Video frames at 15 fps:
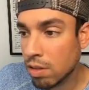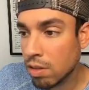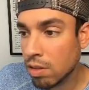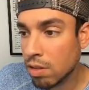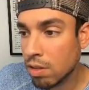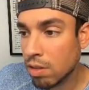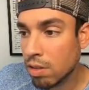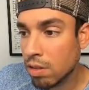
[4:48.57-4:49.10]

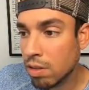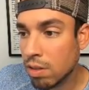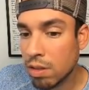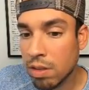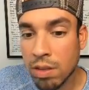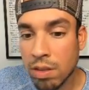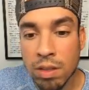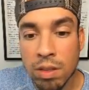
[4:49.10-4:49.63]

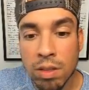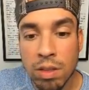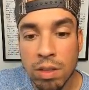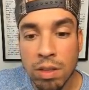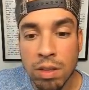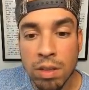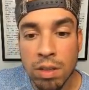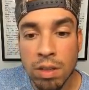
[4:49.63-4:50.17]

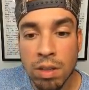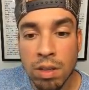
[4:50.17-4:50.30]
(no one is talking)